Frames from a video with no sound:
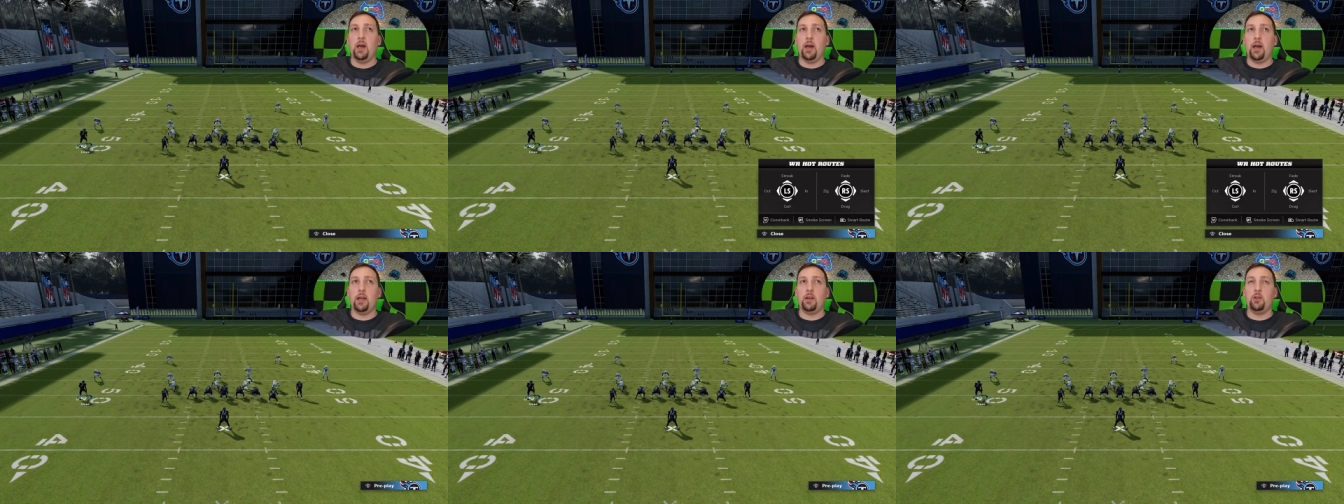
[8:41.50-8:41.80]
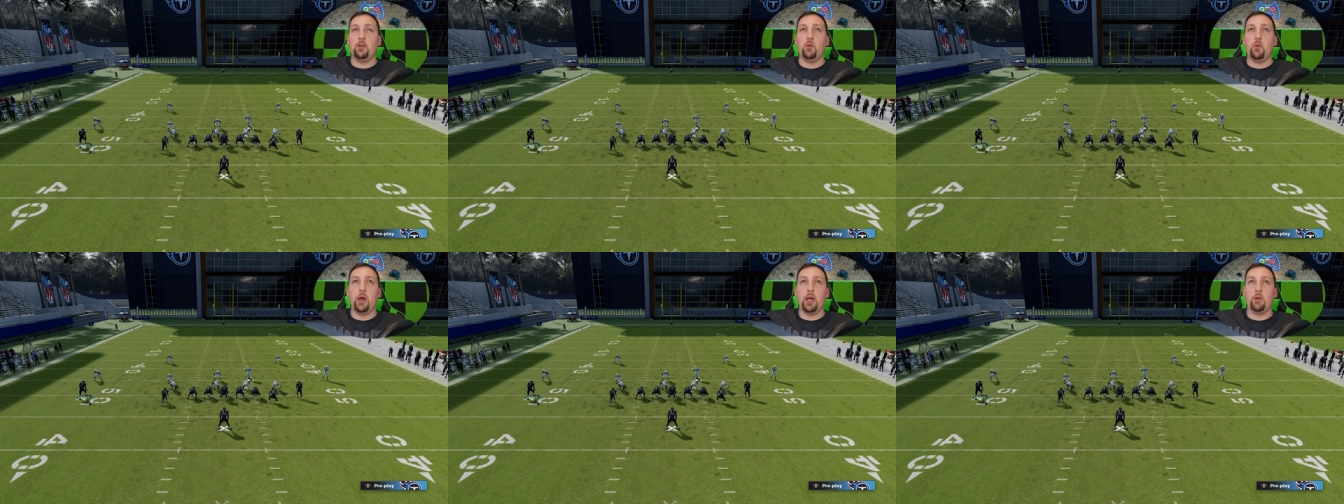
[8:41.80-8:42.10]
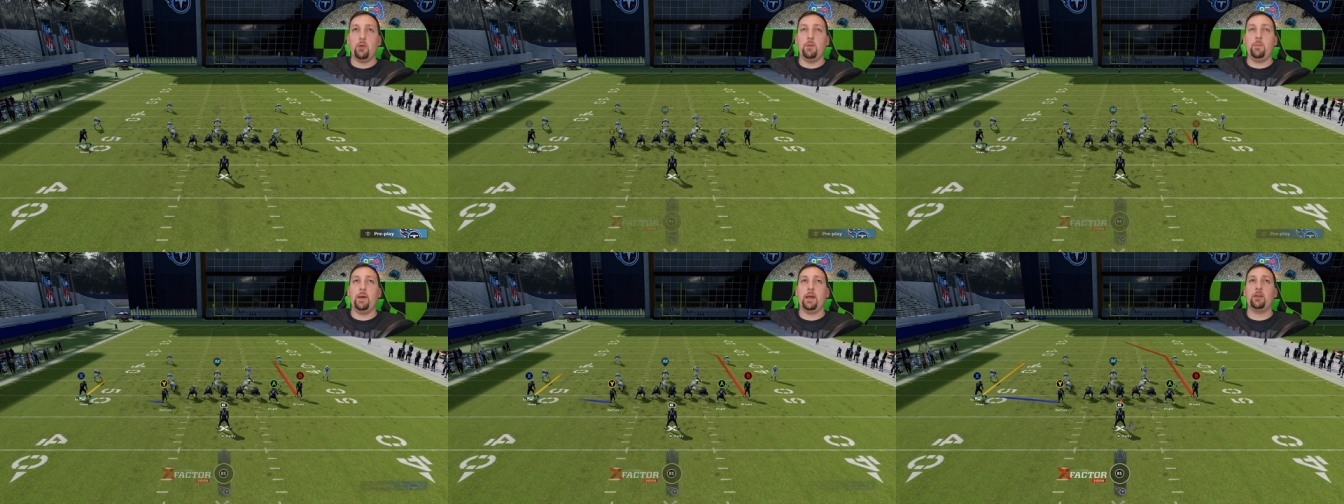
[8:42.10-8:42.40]
I don't know
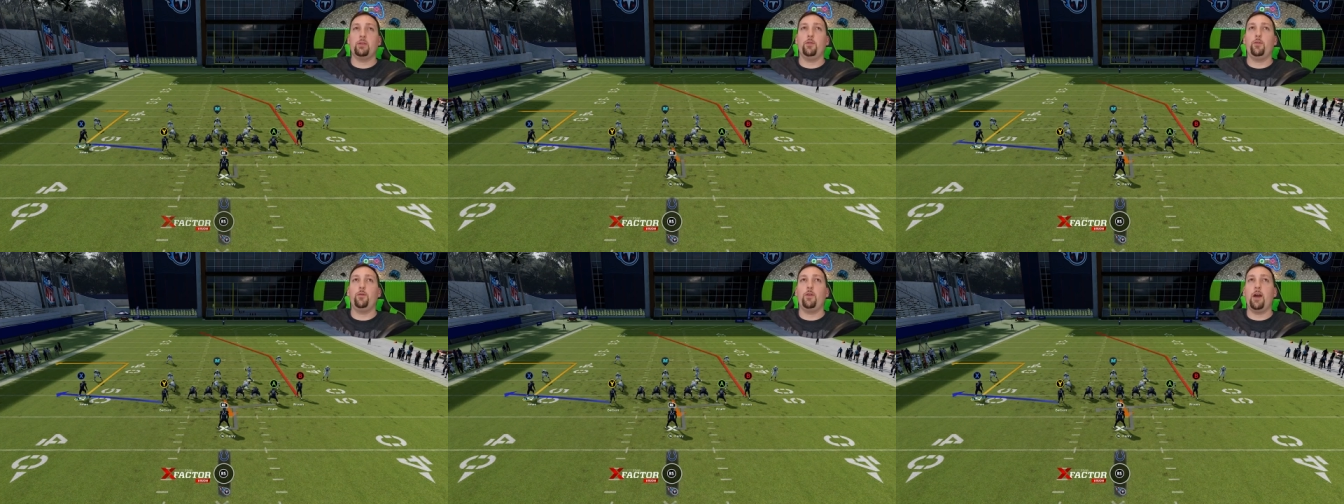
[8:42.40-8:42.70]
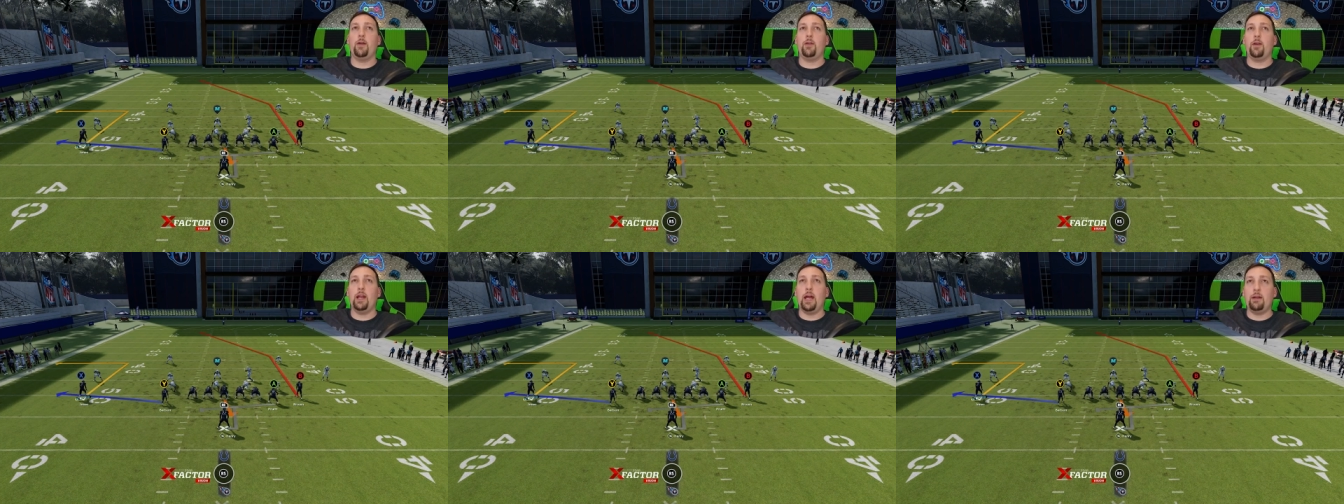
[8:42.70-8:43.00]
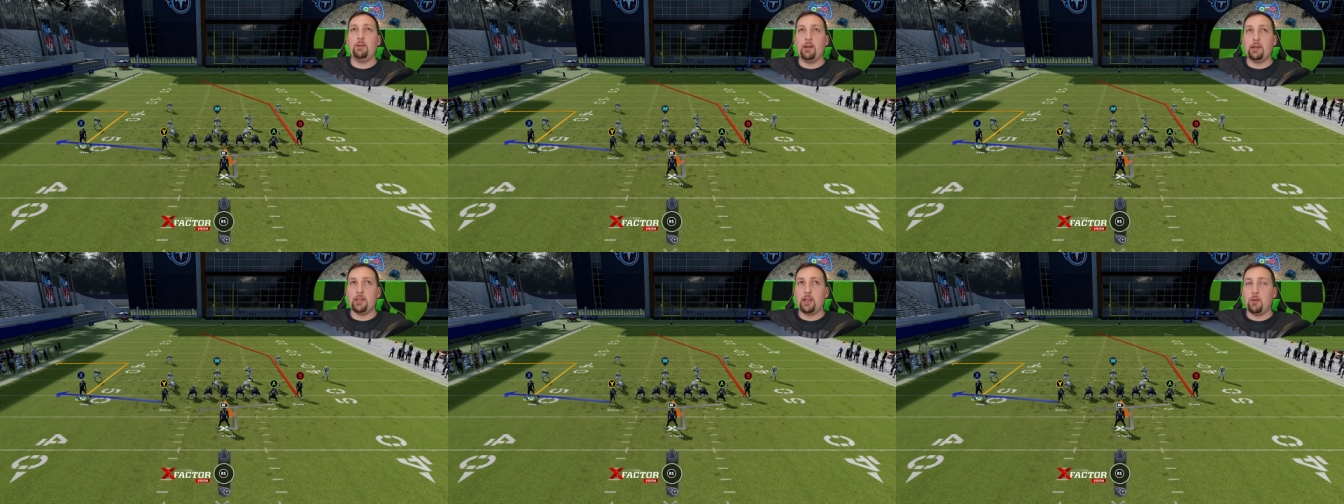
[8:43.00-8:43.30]
why I went back to a 5-yard
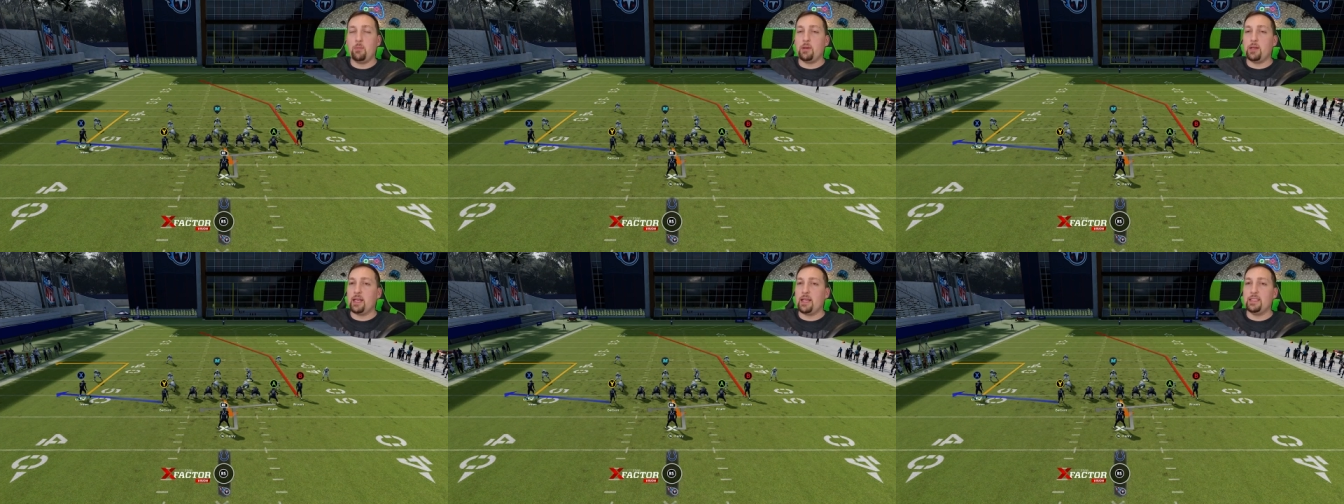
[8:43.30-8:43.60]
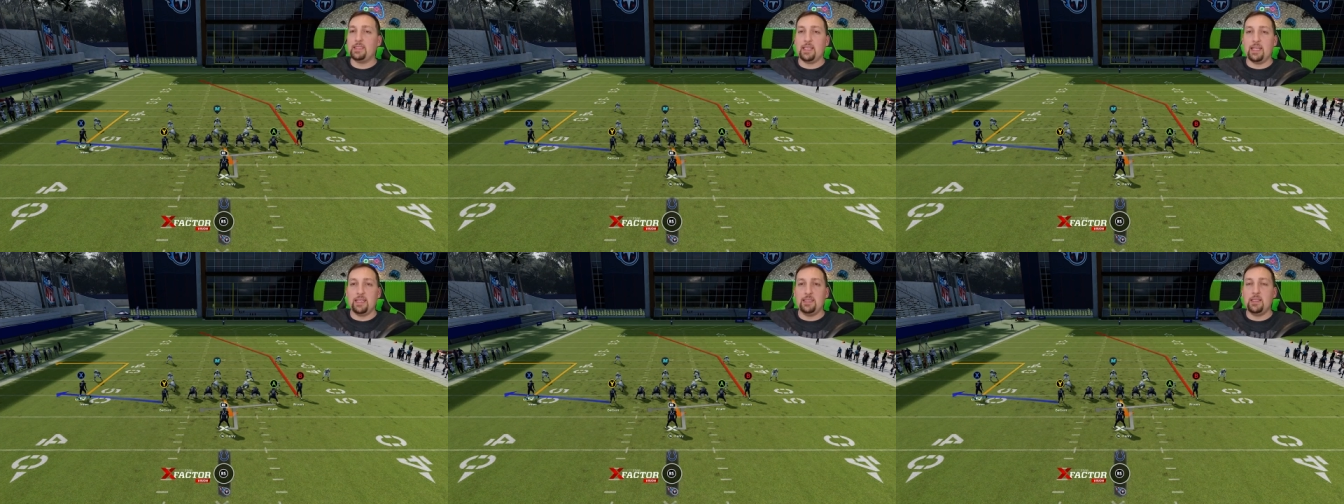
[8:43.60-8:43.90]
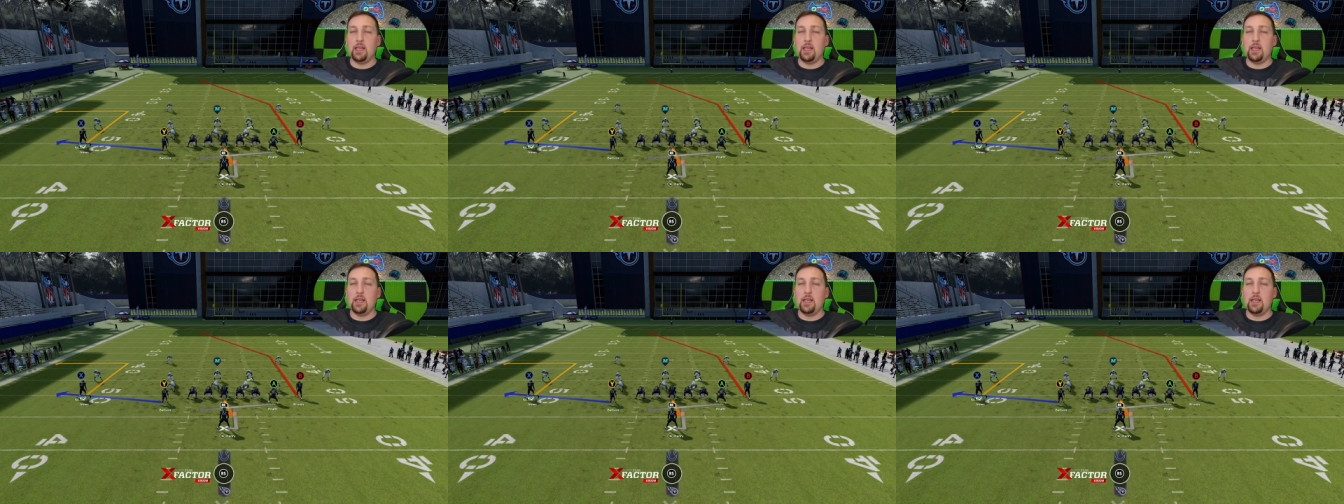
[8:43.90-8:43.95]
out route there, but like I said,